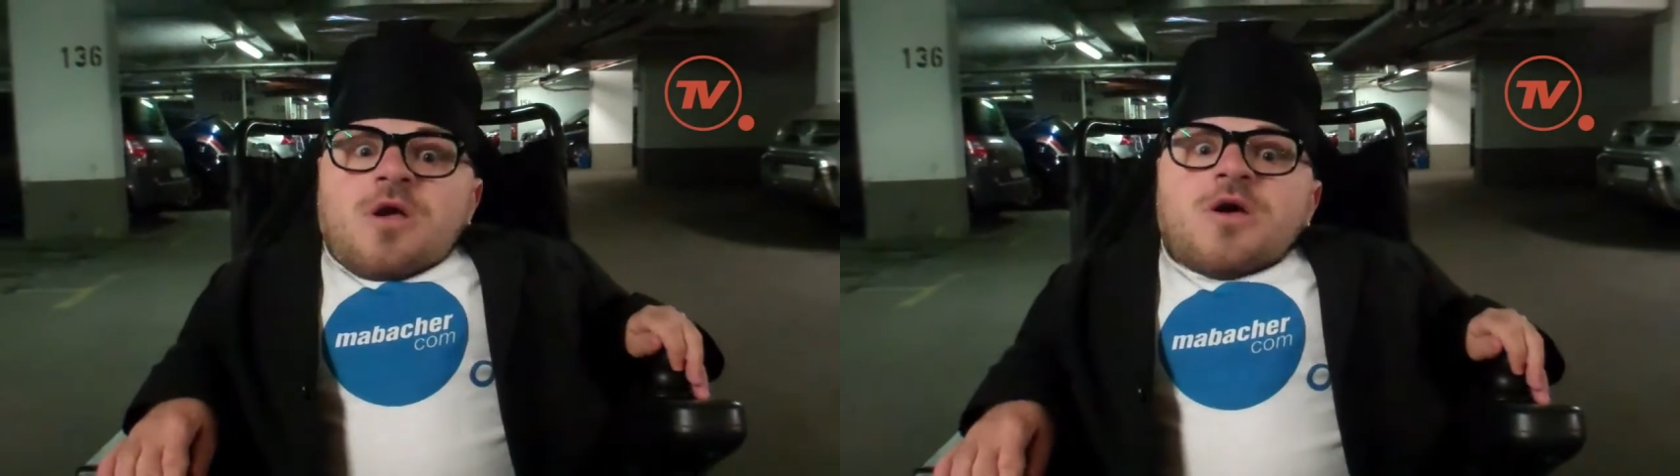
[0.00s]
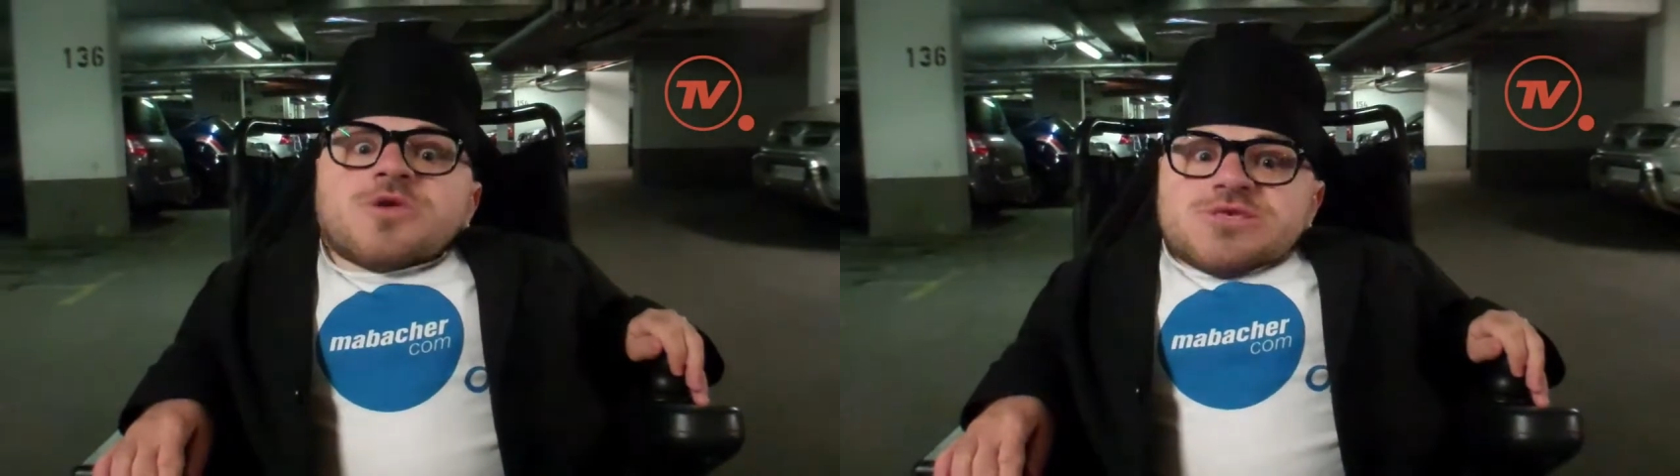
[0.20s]

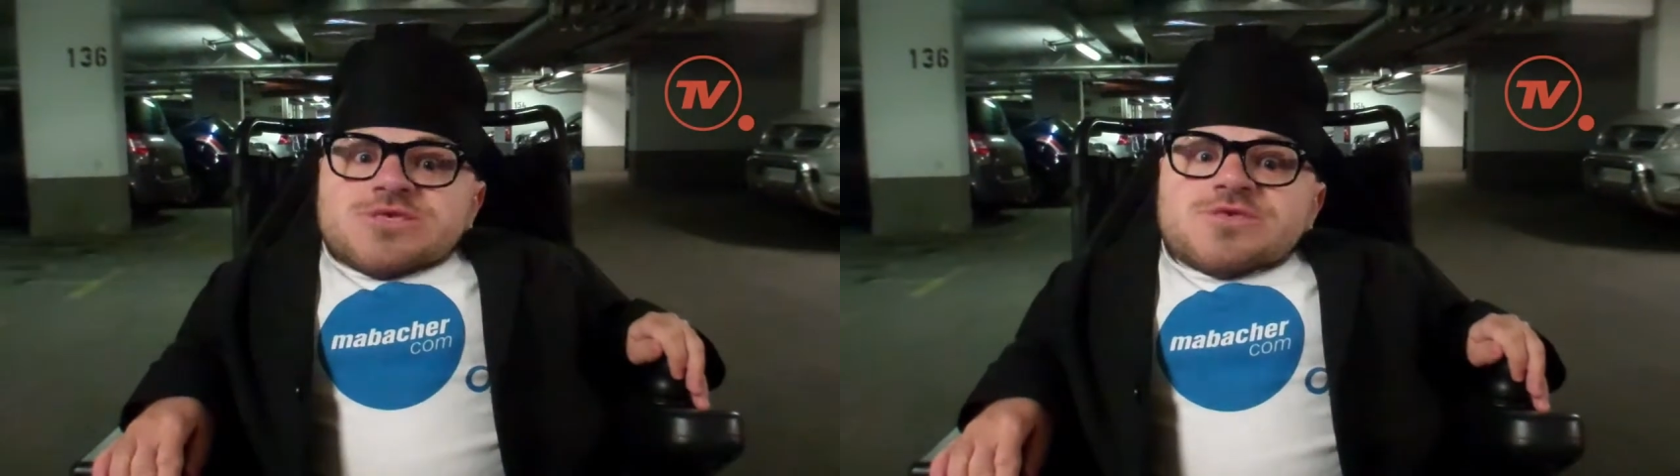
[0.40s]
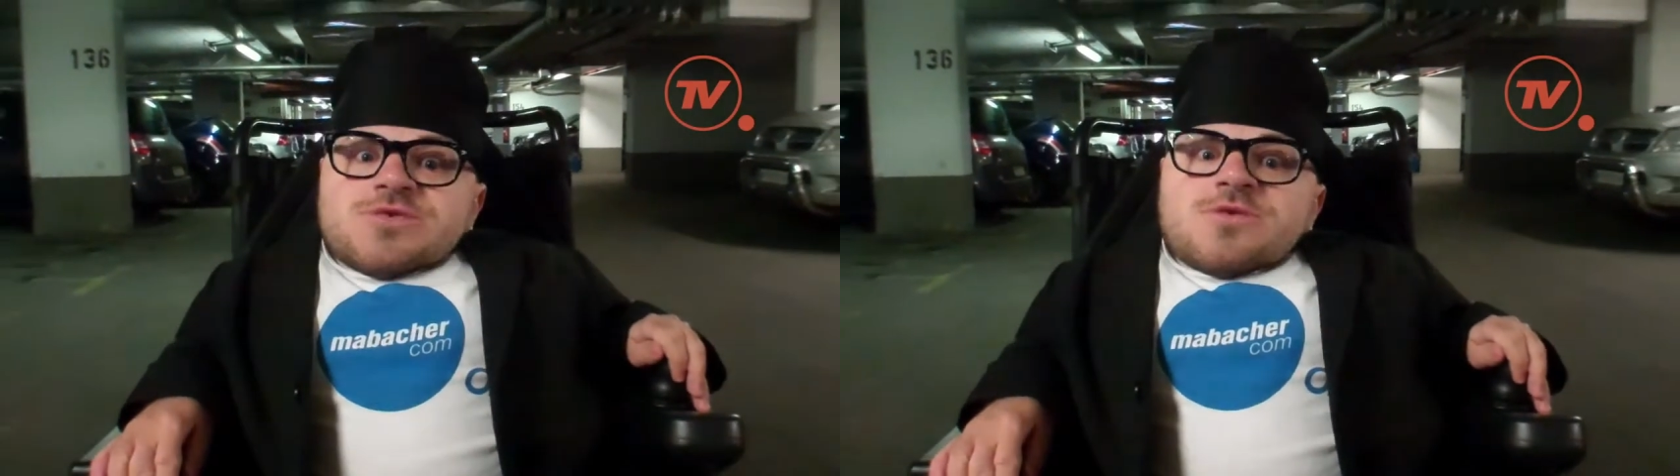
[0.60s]

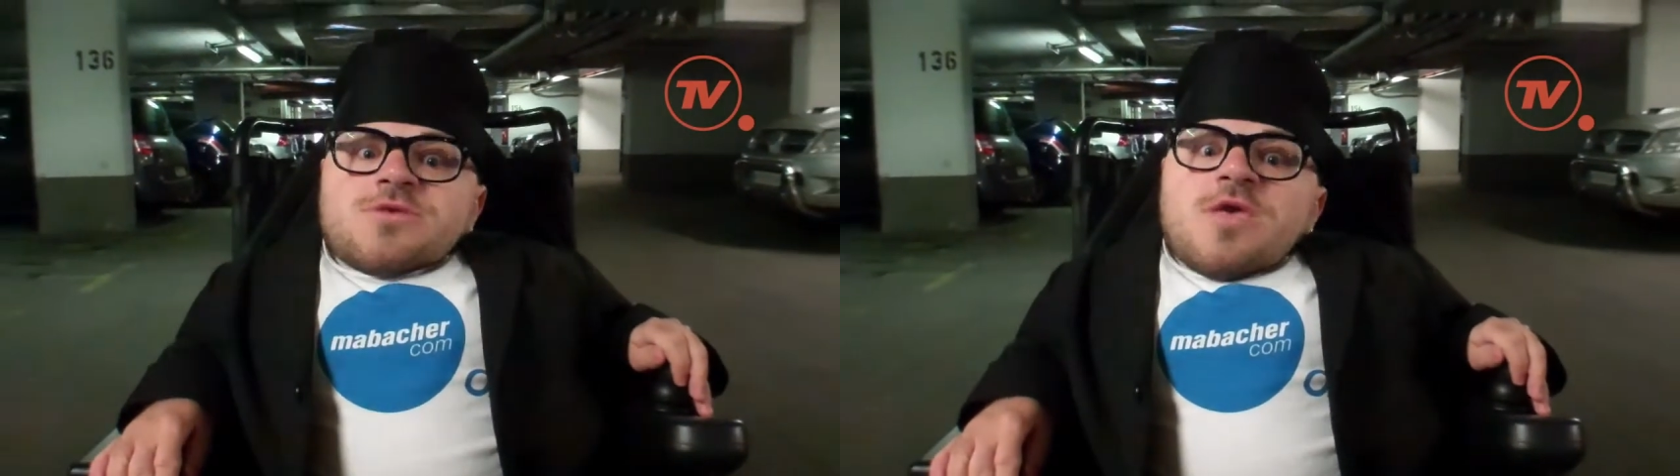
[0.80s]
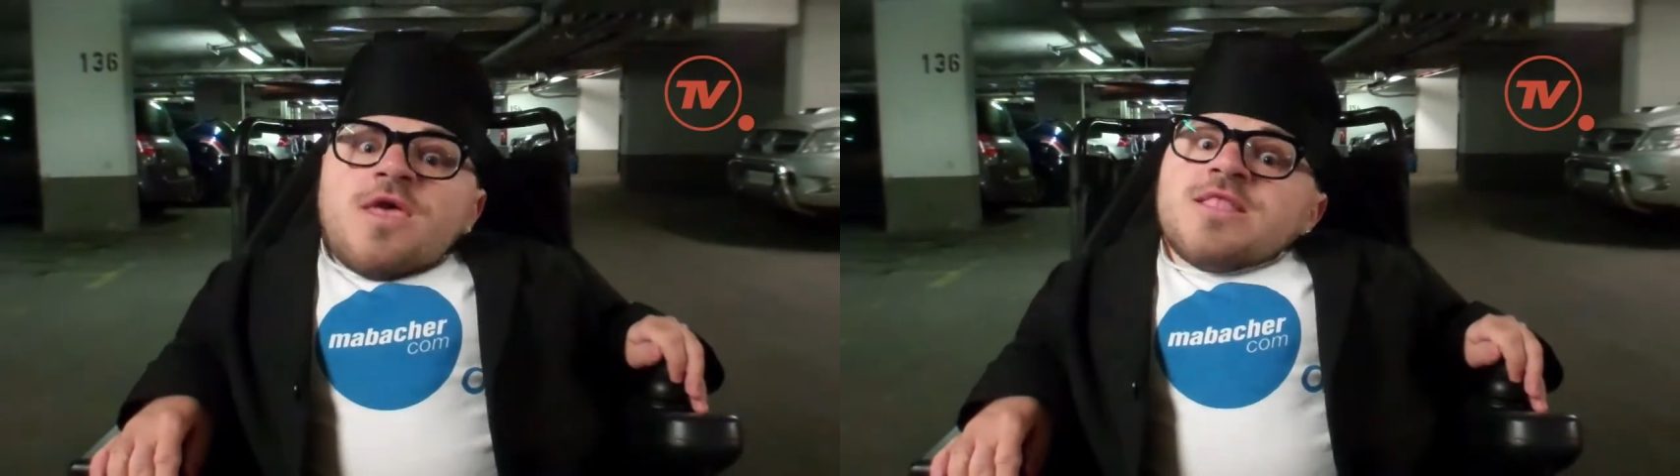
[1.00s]

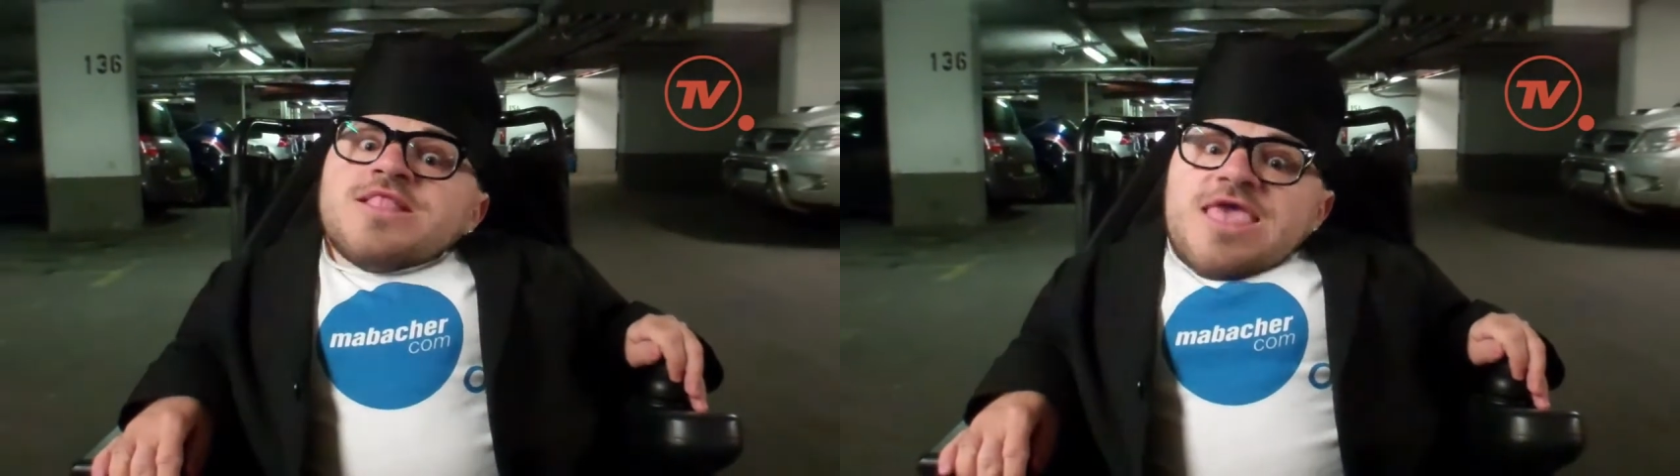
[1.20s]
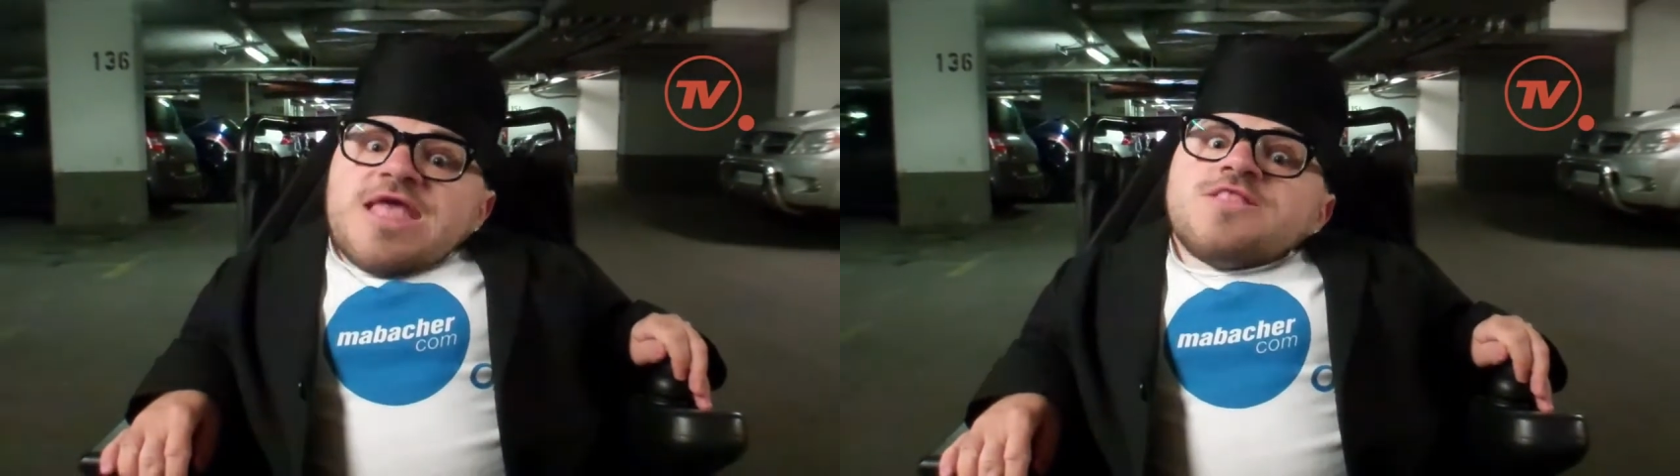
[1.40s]

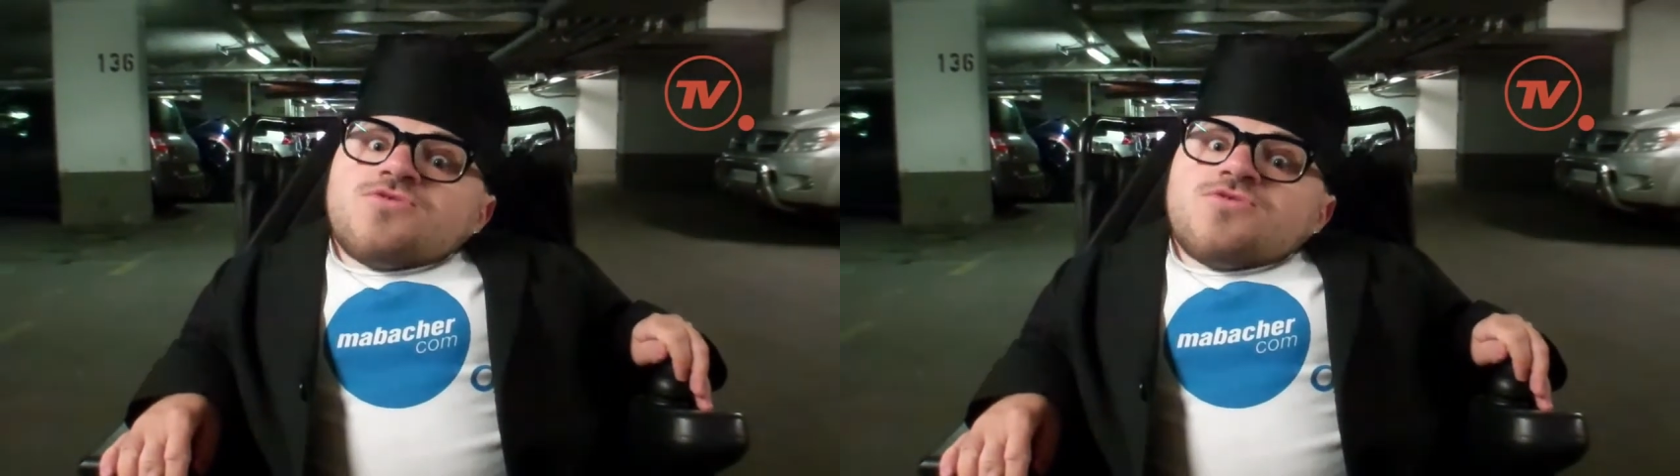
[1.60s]
Cars tend